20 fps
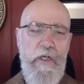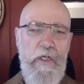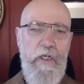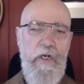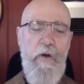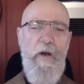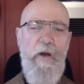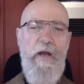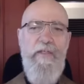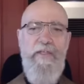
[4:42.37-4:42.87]

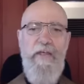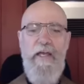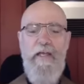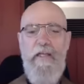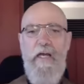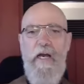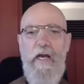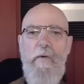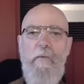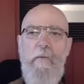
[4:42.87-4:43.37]
I think
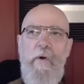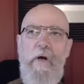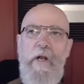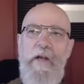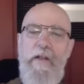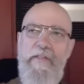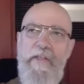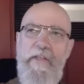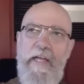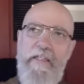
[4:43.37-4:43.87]
one
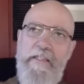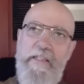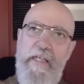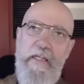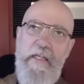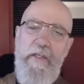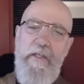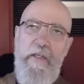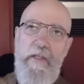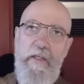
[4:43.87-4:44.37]
of the things
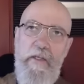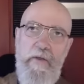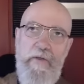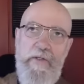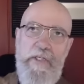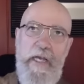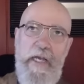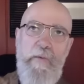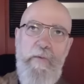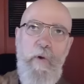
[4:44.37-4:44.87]
that you
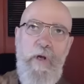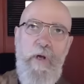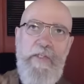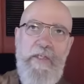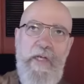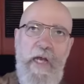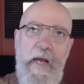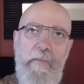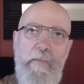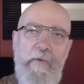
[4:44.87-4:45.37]
said one
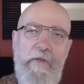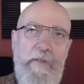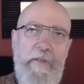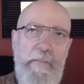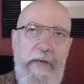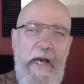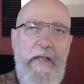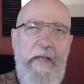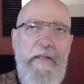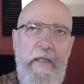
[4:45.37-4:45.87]
time was
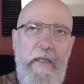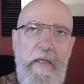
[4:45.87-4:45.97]
about,